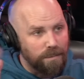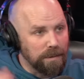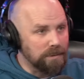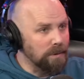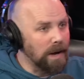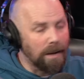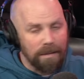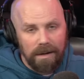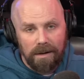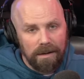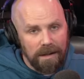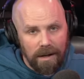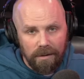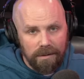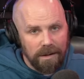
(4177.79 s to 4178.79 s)
Between, I mean,
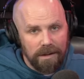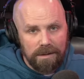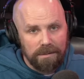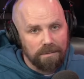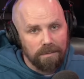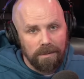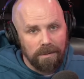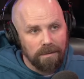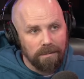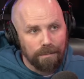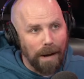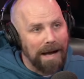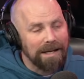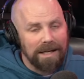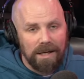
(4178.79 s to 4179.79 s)
you know, this
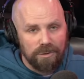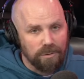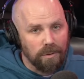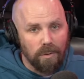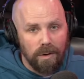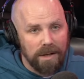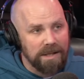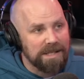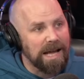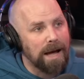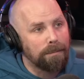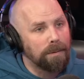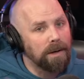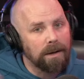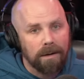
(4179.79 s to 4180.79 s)
podcast recording is
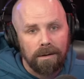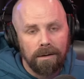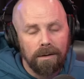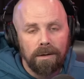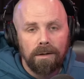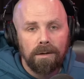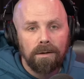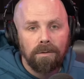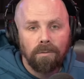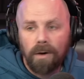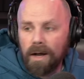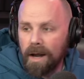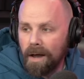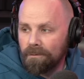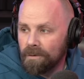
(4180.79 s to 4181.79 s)
happening,
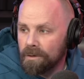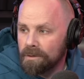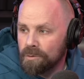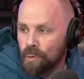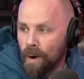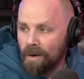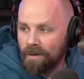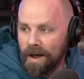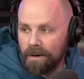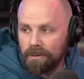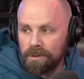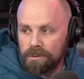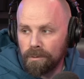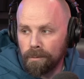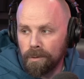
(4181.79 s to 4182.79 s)
whatever, 12
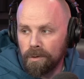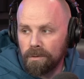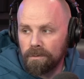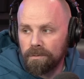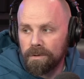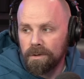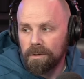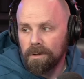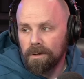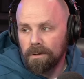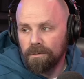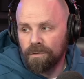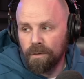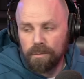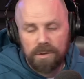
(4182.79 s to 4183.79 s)
hours removed
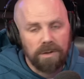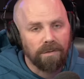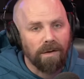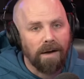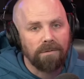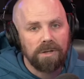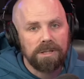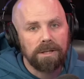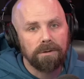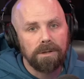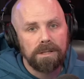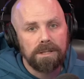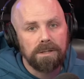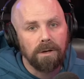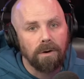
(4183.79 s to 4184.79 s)
from Survivor
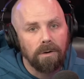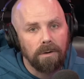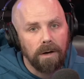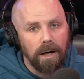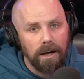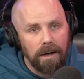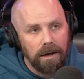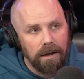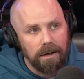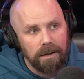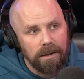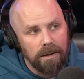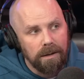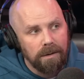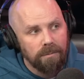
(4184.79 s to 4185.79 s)
Series. So
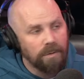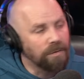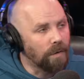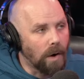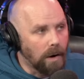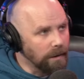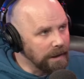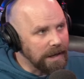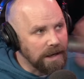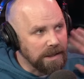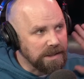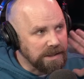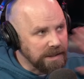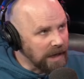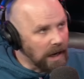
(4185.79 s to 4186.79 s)
uh, we've already had
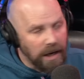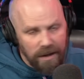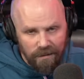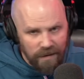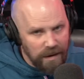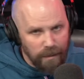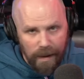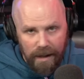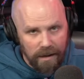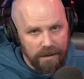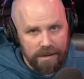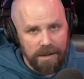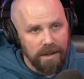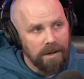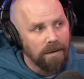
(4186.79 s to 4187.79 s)
a ton of
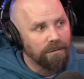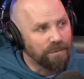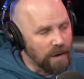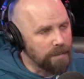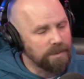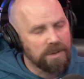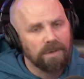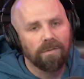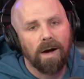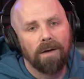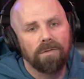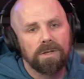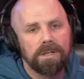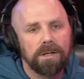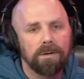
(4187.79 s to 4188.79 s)
emails from
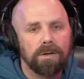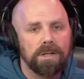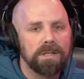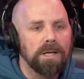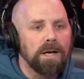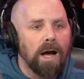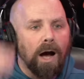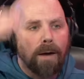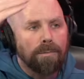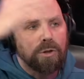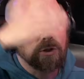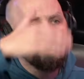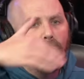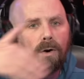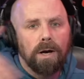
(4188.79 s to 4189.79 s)
Survivor Series. I'm
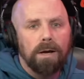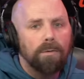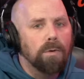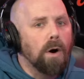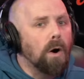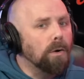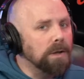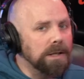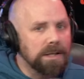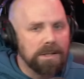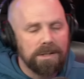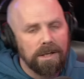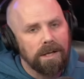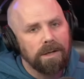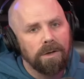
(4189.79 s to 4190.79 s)
sure it will only
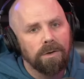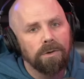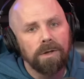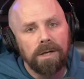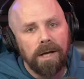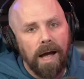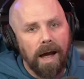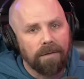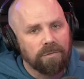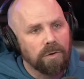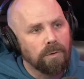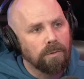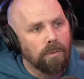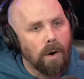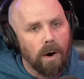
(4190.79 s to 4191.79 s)
continue
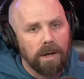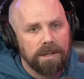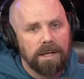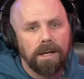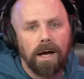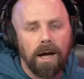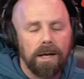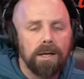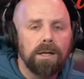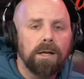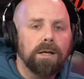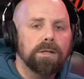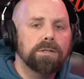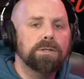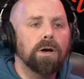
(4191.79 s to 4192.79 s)
after Raw tonight.
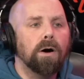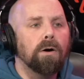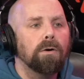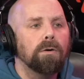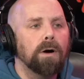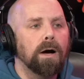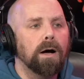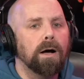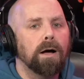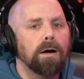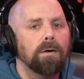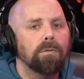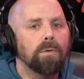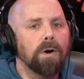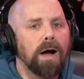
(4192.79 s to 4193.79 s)
So uh,
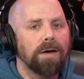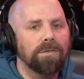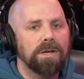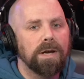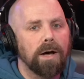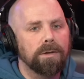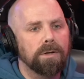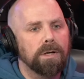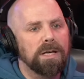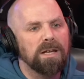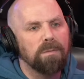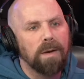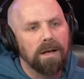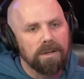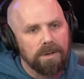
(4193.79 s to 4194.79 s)
we'll have another
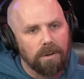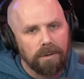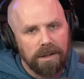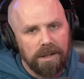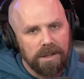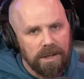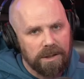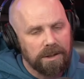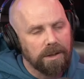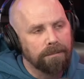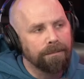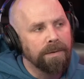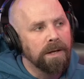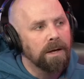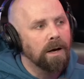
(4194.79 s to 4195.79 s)
emails only
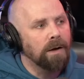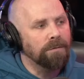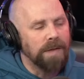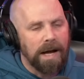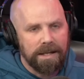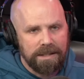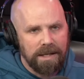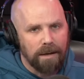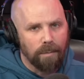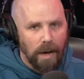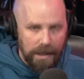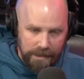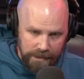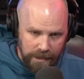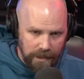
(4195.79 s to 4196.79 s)
edition of Not Sam
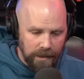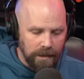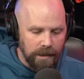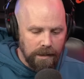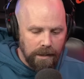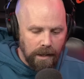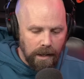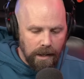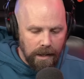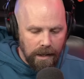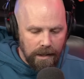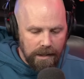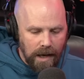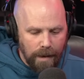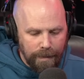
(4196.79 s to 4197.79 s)
Wrestling
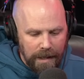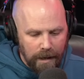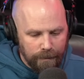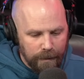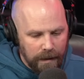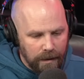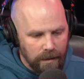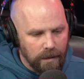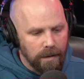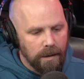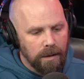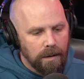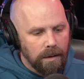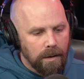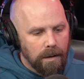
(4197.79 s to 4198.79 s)
uh, coming up here.
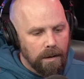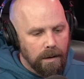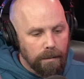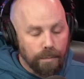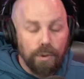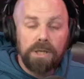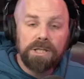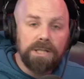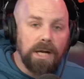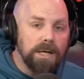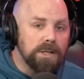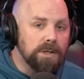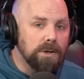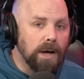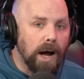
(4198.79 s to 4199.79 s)

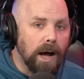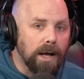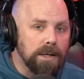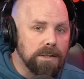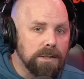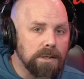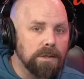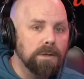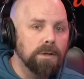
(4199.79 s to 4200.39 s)
Appreciate you guys.